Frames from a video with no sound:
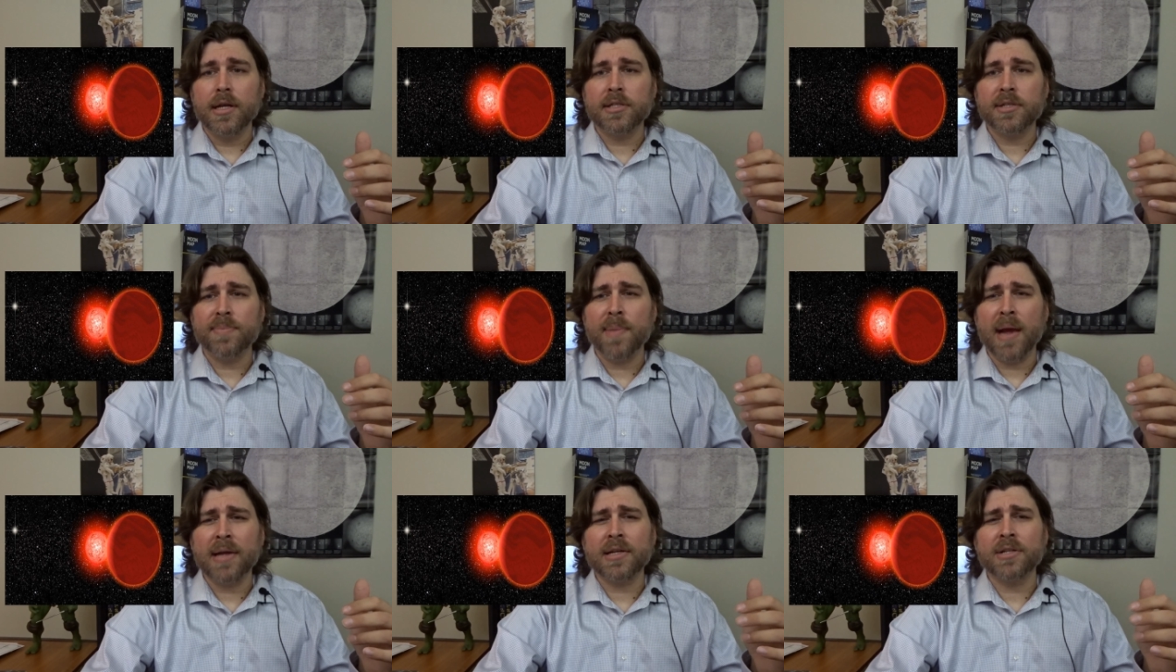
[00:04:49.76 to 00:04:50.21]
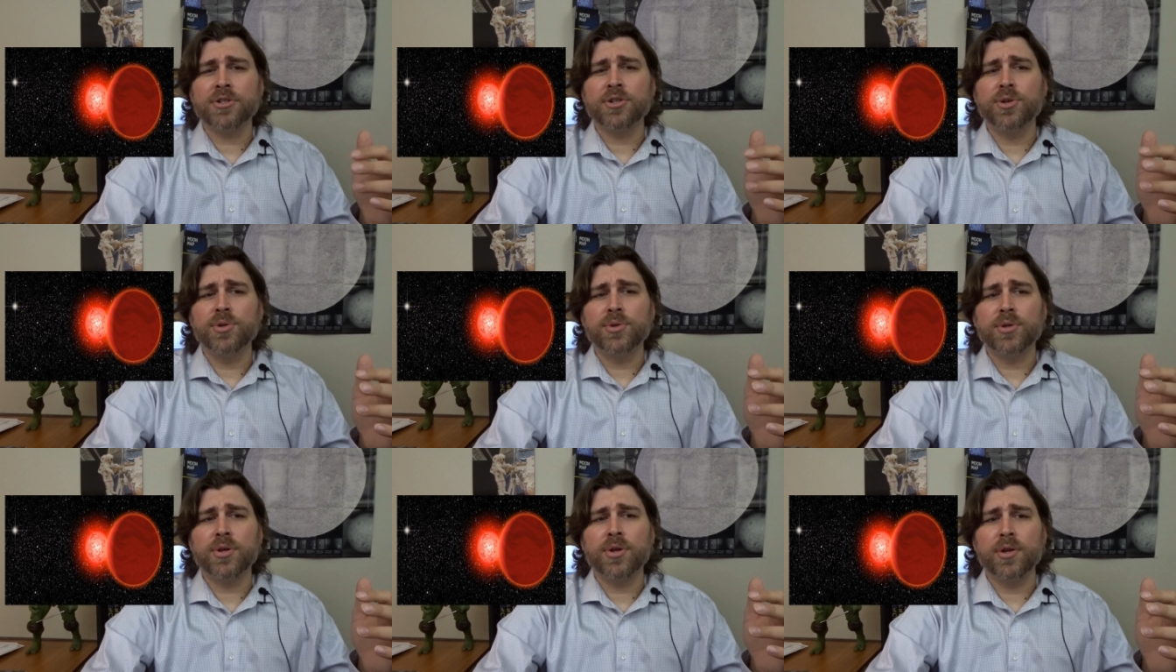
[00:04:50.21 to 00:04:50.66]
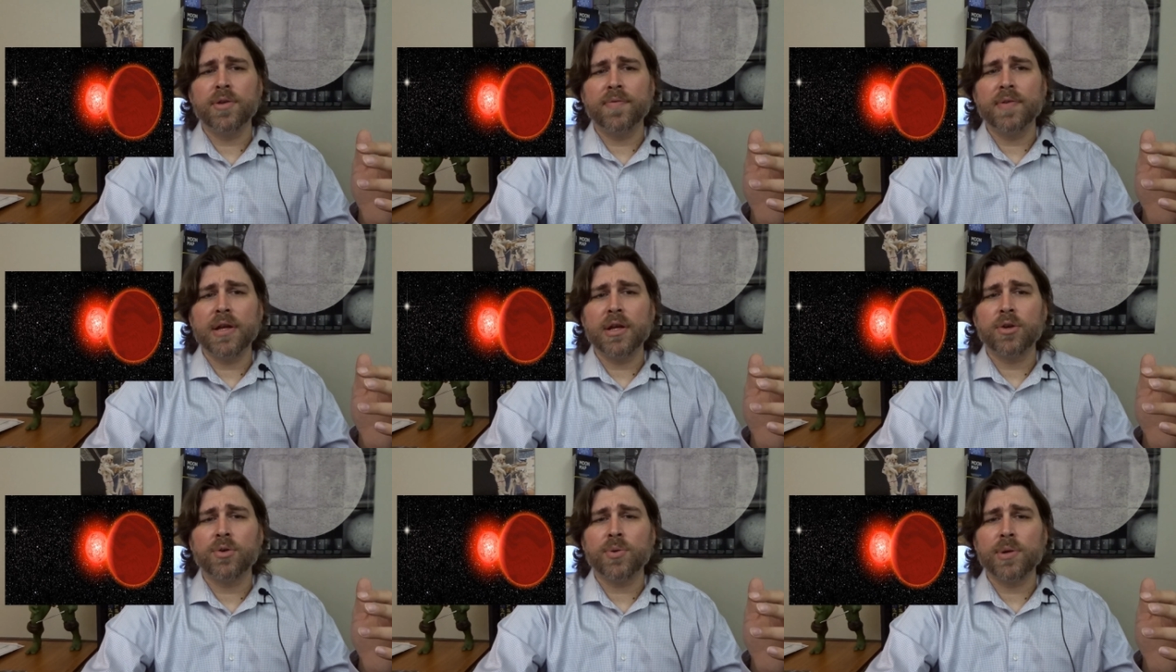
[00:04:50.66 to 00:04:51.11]
its magnitude could
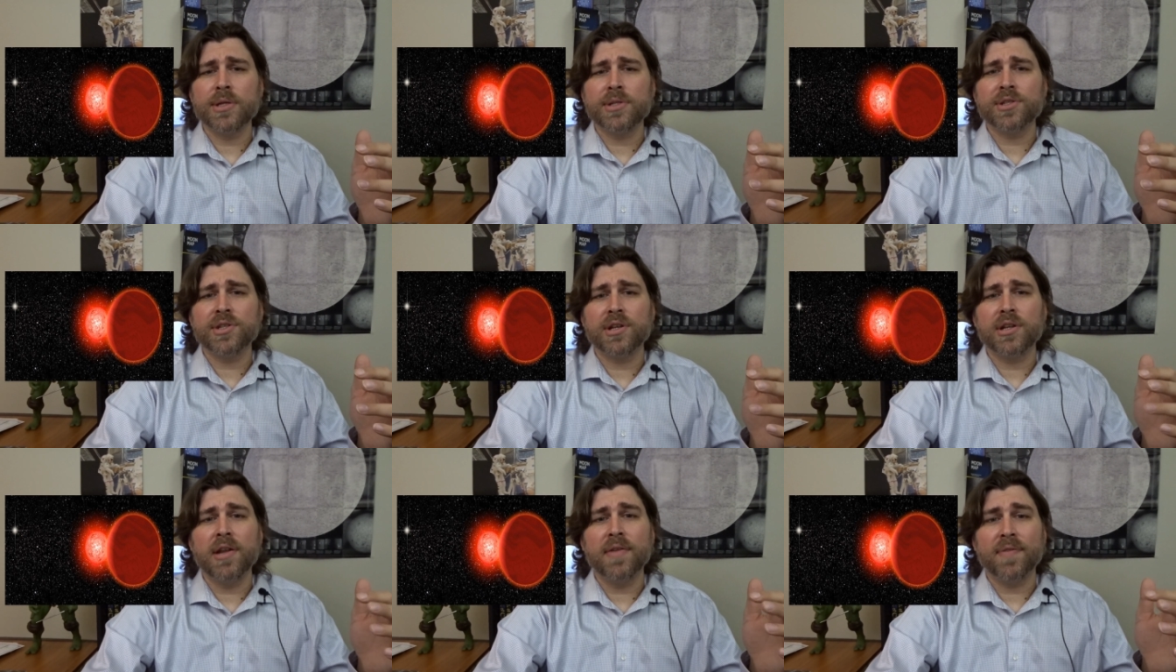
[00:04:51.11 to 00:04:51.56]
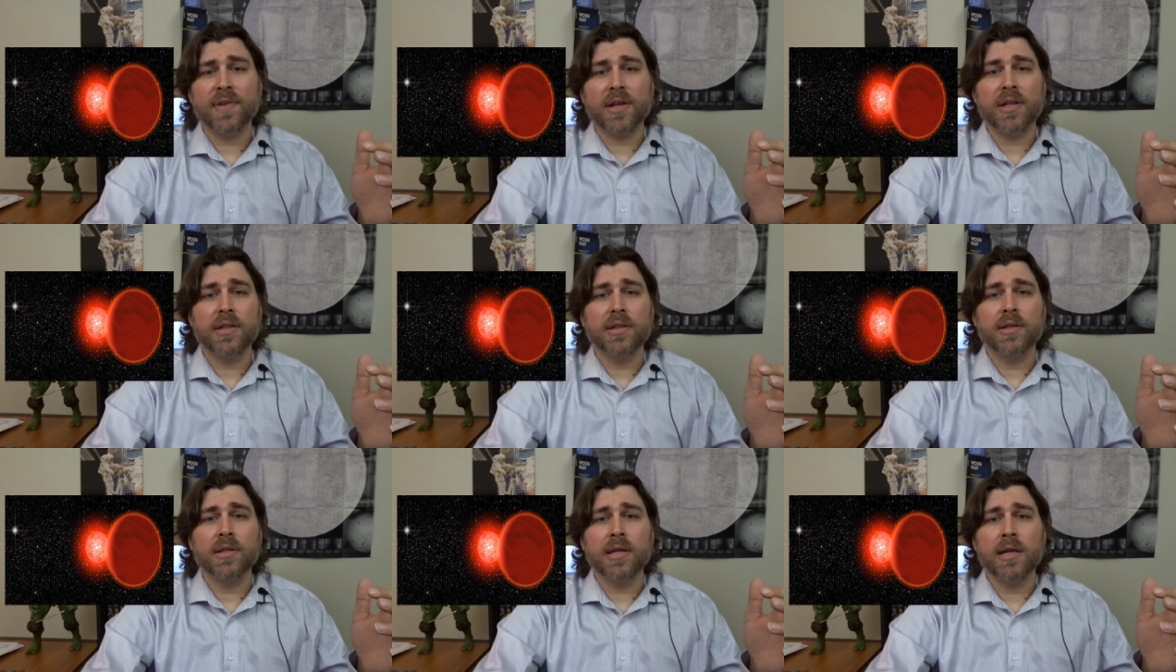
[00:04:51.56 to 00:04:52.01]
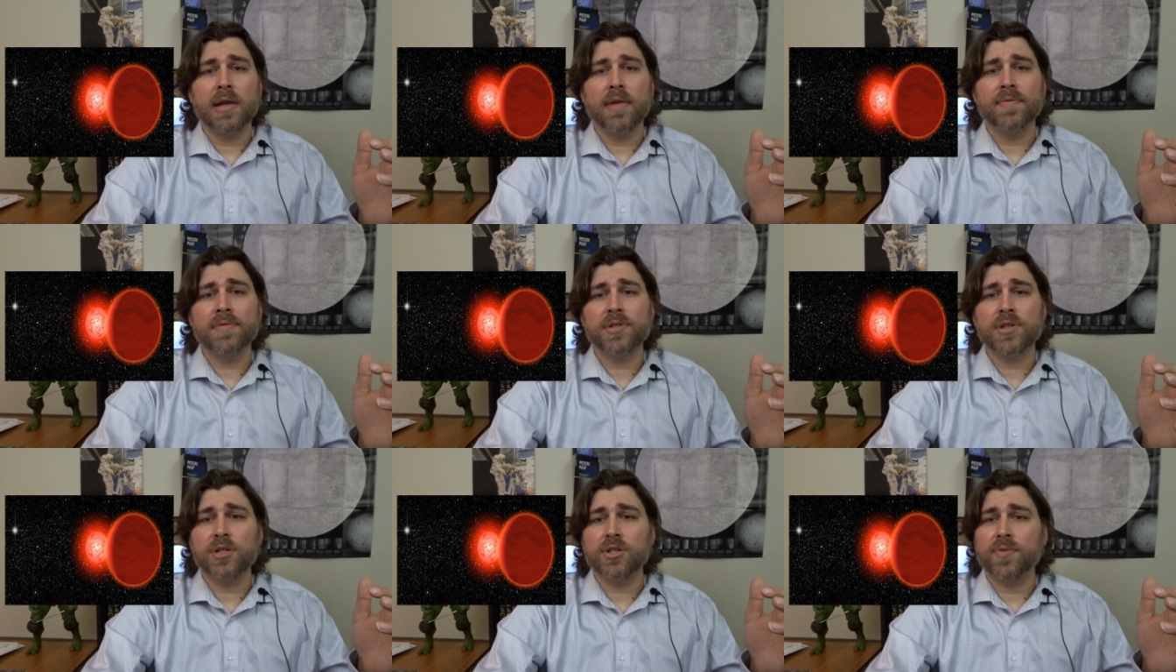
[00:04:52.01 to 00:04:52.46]
have increased significantly
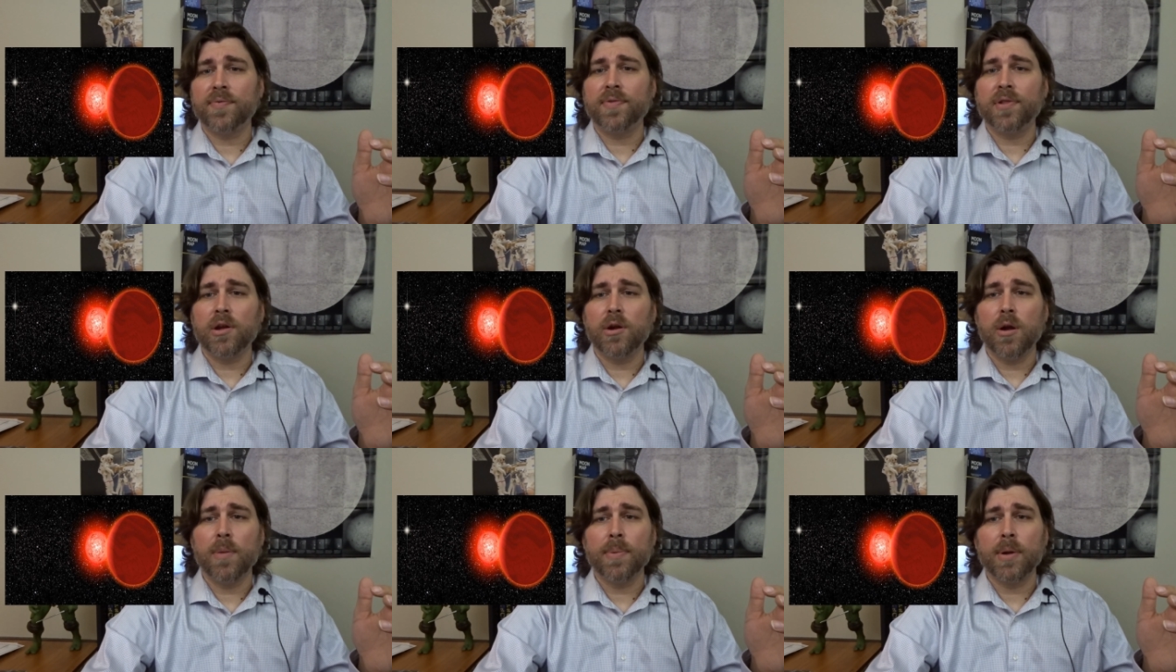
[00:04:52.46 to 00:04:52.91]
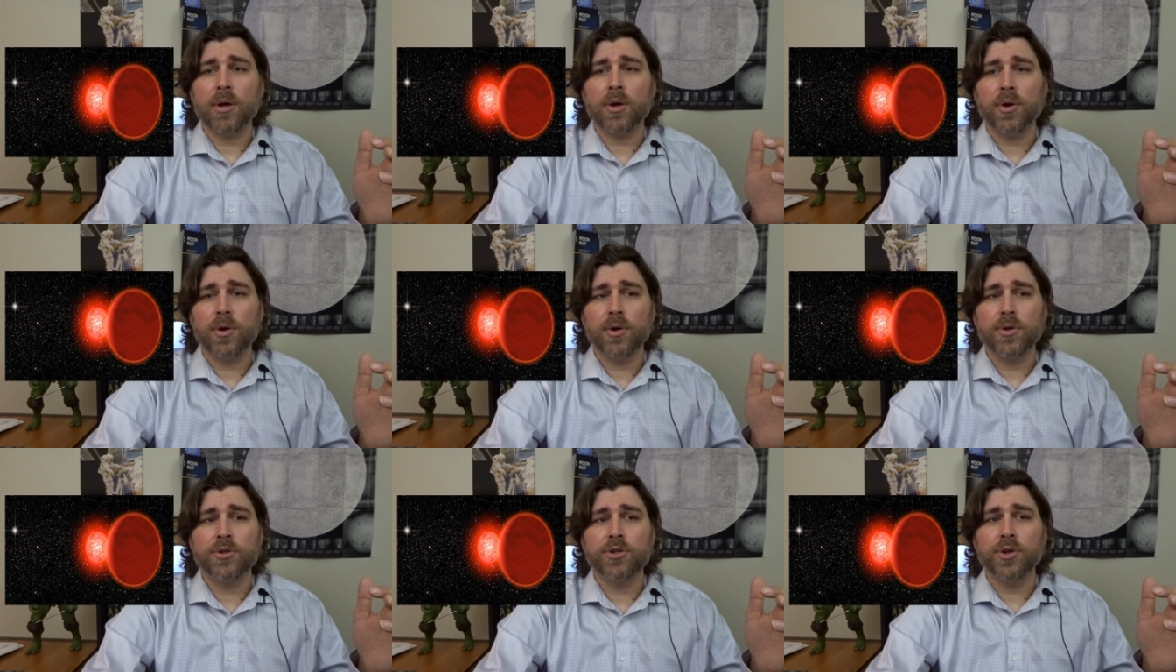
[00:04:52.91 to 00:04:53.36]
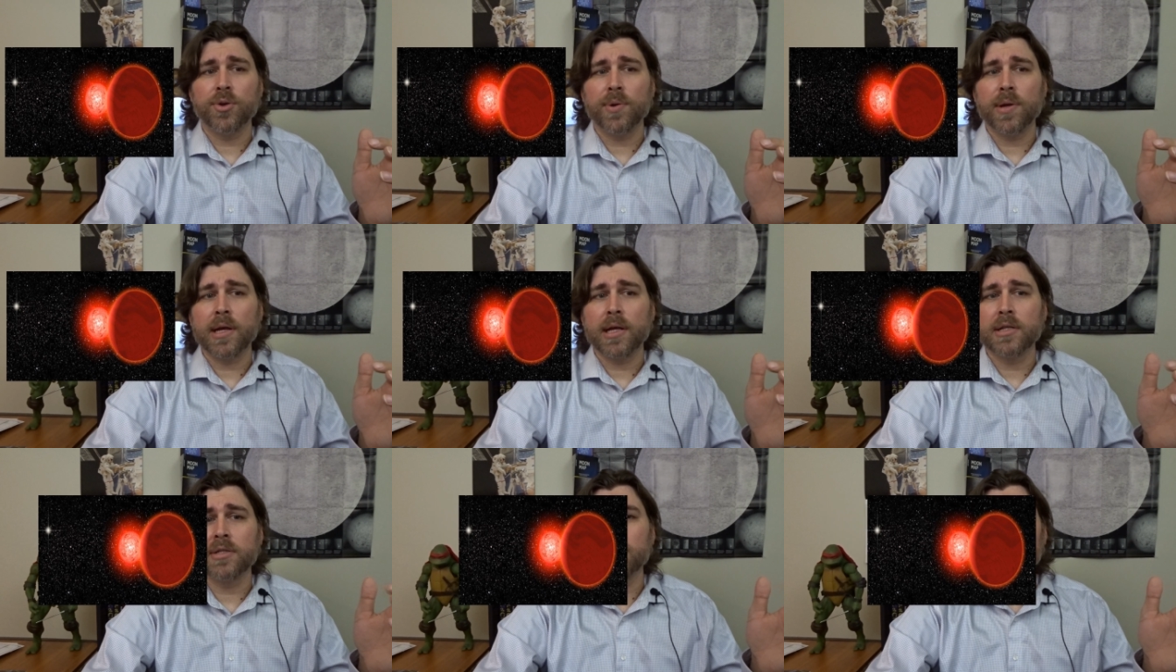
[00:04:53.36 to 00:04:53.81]
if such a flare-up occurred
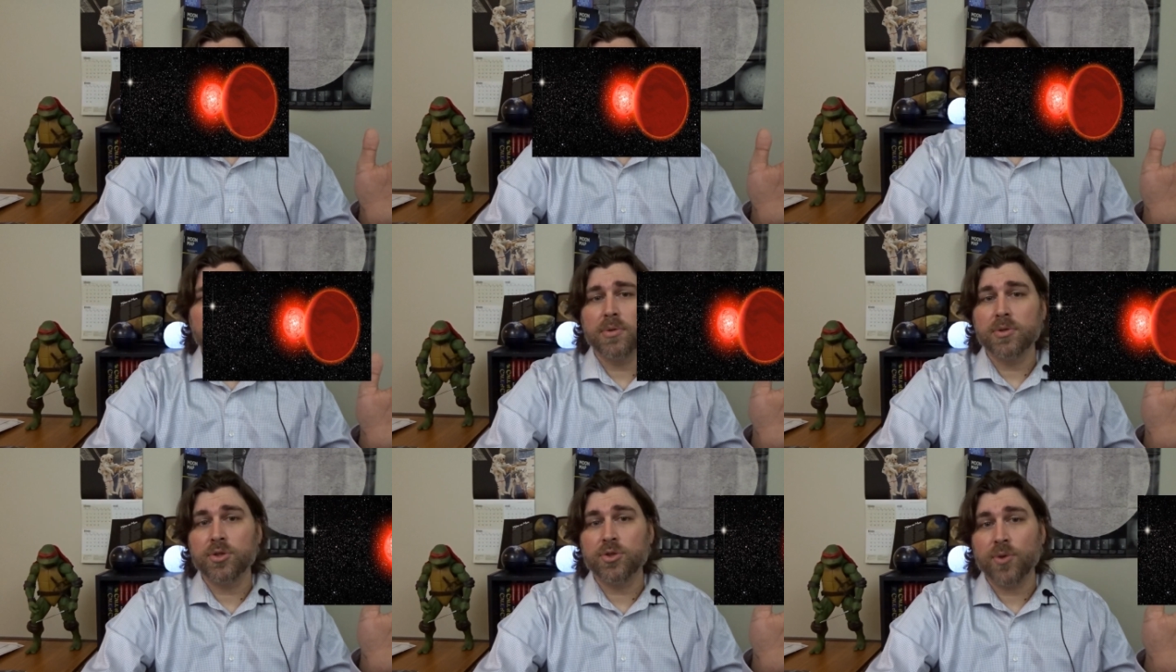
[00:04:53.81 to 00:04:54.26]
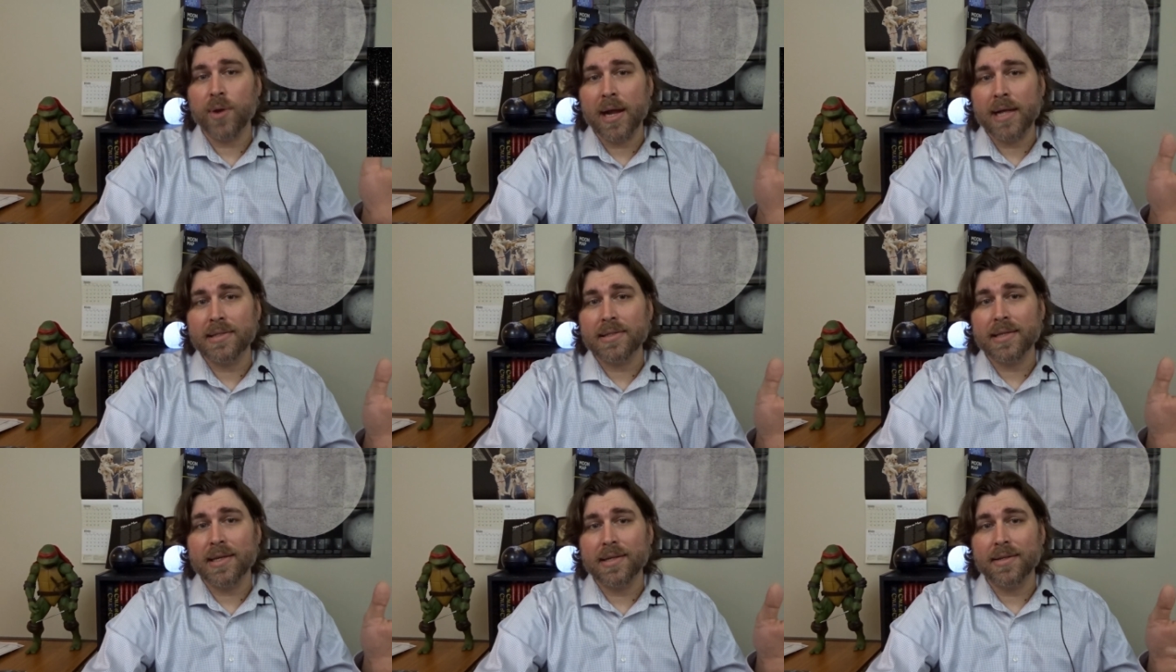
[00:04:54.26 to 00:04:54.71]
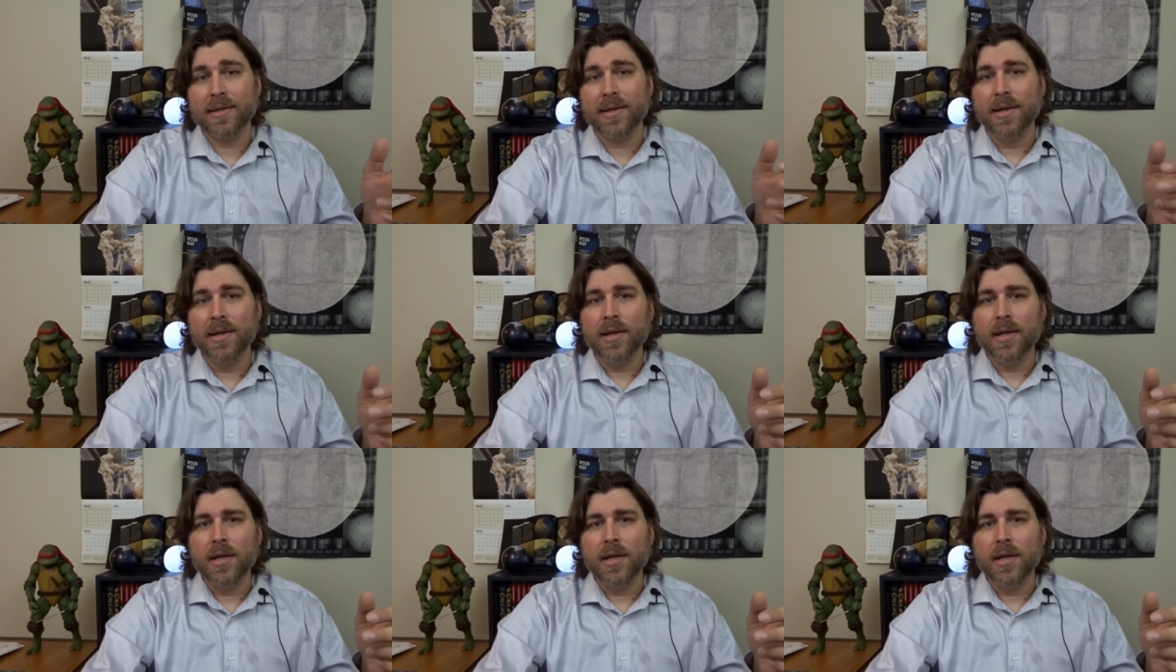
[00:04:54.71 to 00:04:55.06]
during its supposed transit.